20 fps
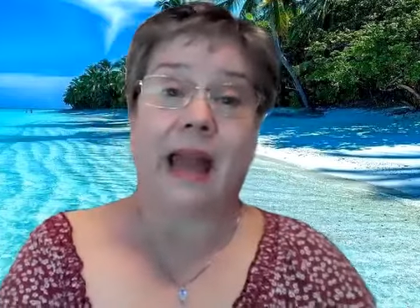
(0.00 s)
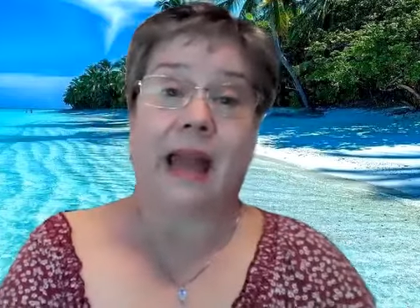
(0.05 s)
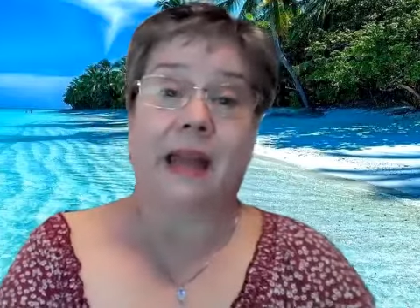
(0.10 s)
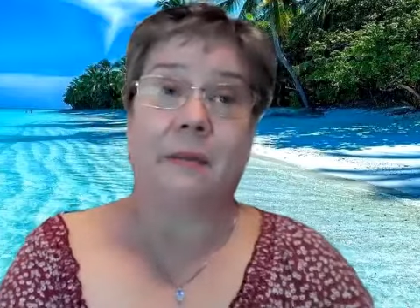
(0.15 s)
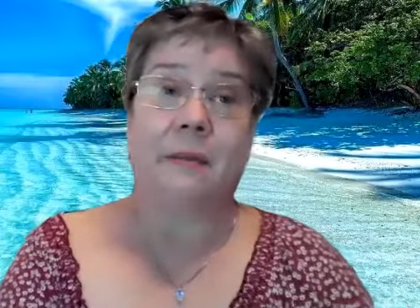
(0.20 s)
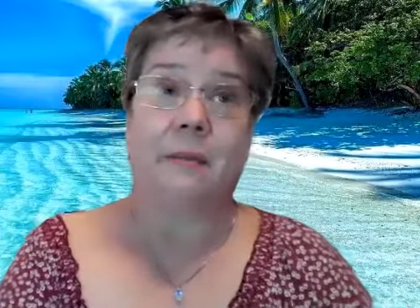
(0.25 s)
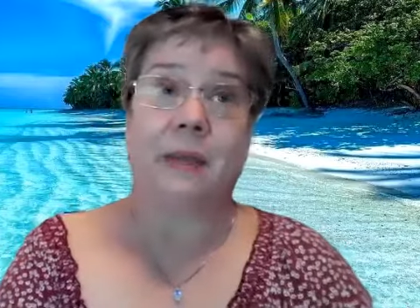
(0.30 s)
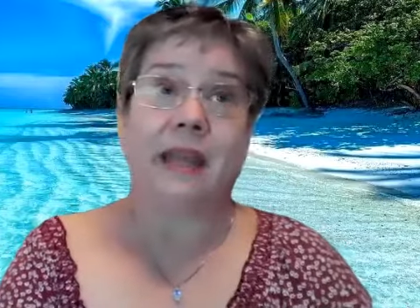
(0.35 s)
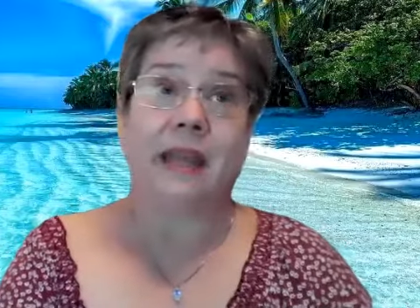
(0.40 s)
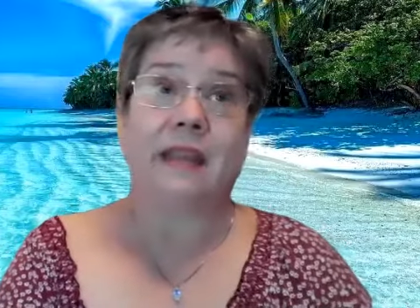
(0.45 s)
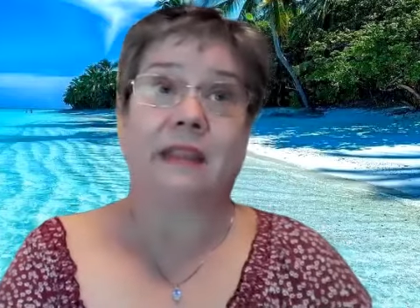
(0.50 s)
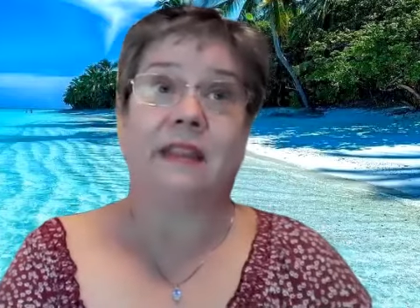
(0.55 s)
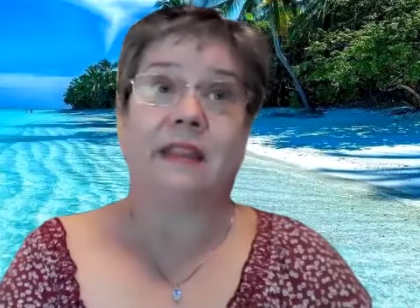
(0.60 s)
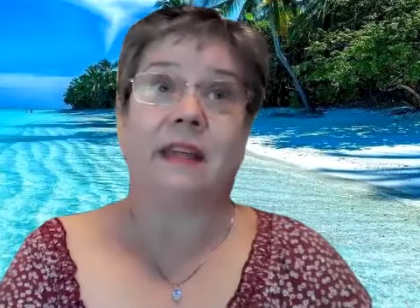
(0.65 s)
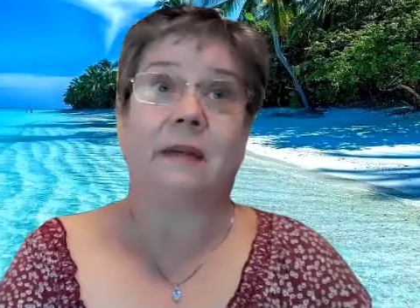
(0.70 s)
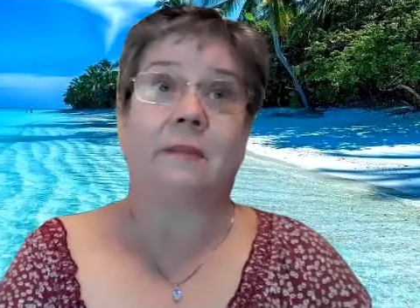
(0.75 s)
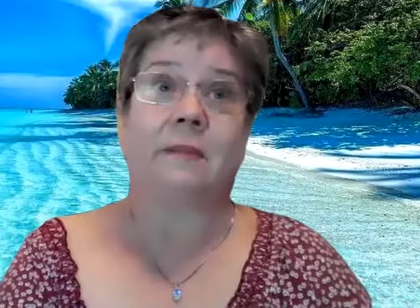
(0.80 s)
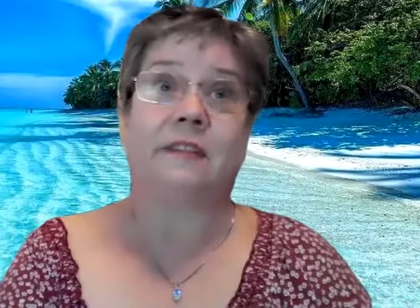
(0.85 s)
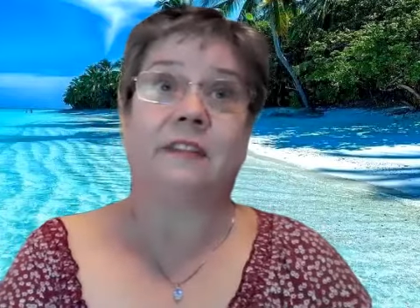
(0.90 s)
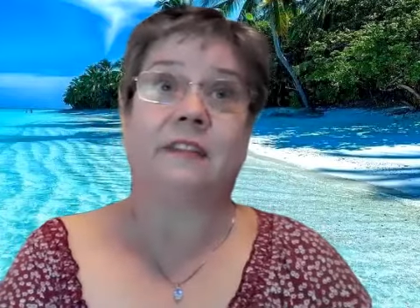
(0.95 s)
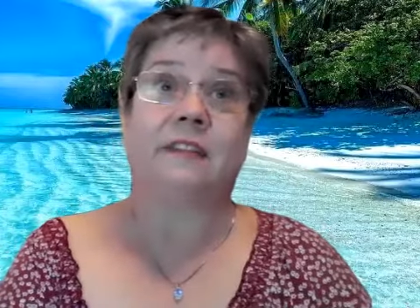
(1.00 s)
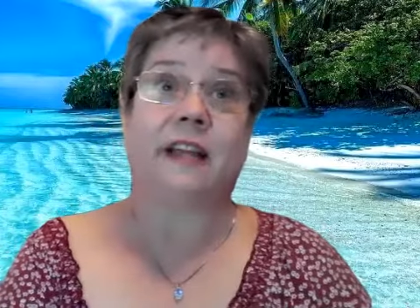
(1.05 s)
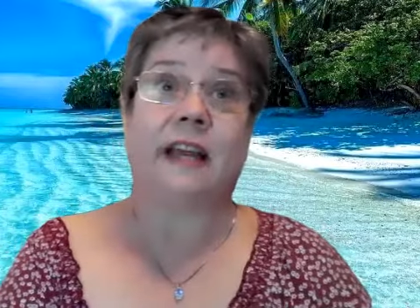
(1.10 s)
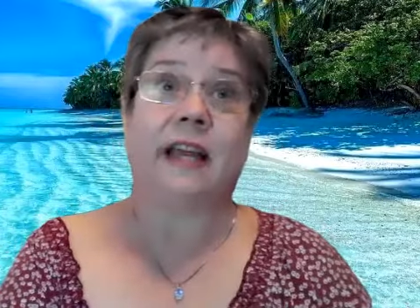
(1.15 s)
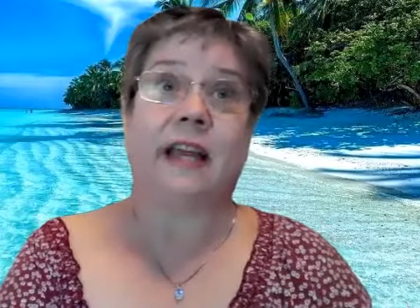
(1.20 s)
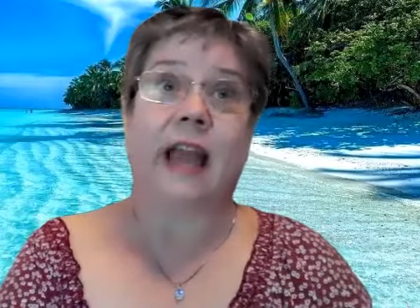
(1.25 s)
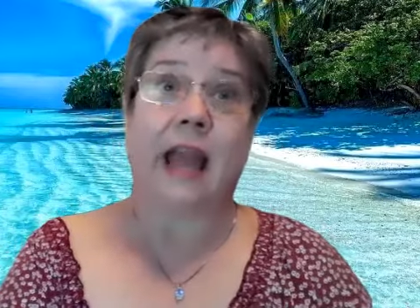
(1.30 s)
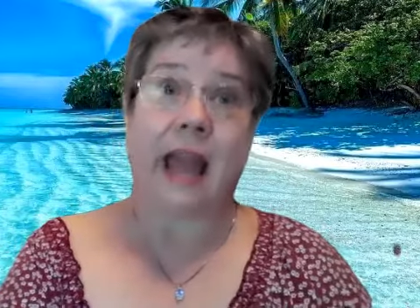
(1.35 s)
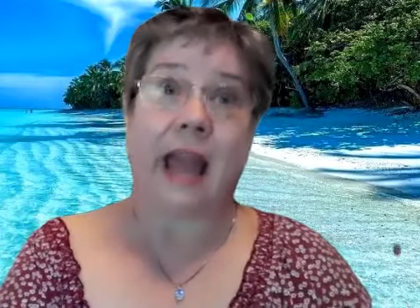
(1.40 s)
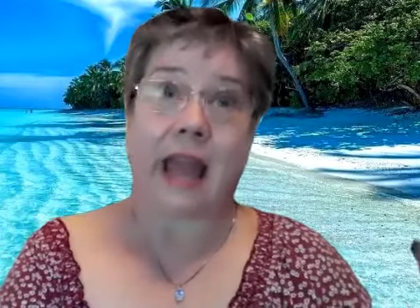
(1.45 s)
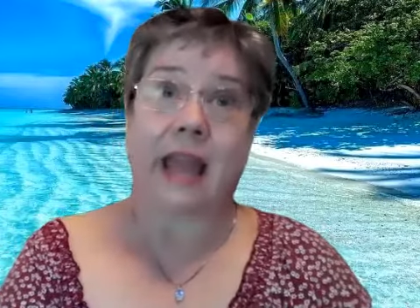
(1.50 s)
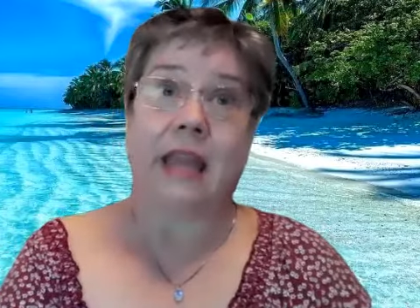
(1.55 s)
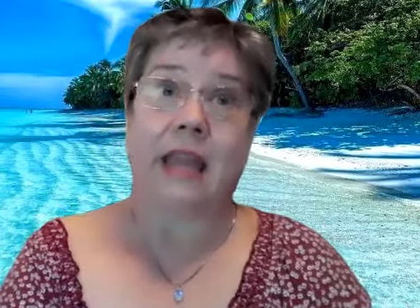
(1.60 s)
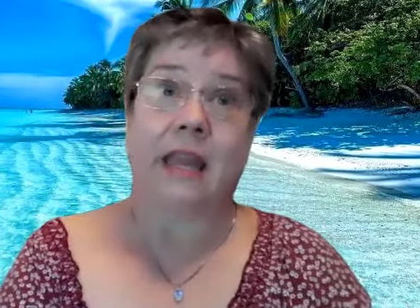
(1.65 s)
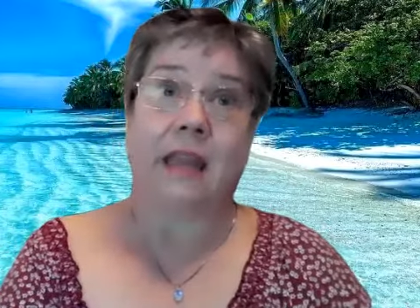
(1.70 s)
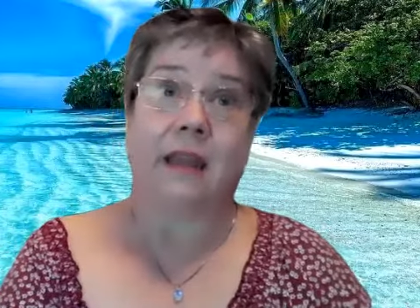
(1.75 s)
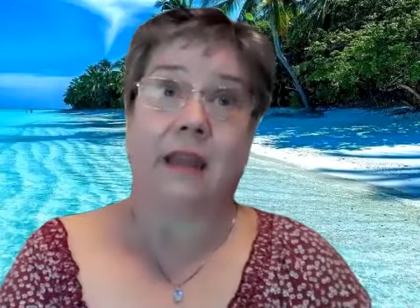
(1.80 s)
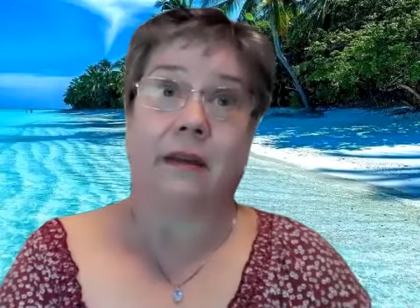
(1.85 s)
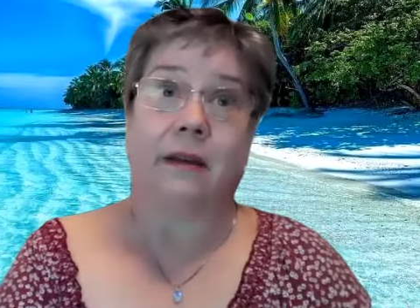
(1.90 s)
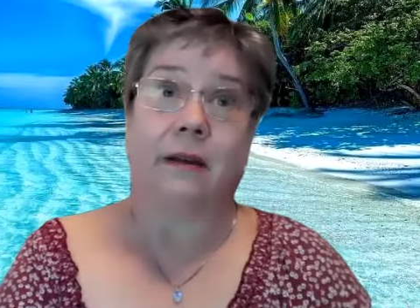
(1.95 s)
and make them say,
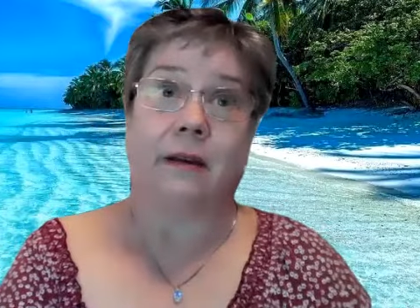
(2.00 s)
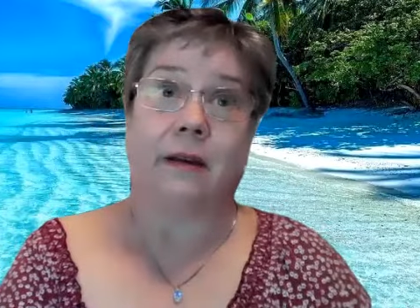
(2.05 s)
hey,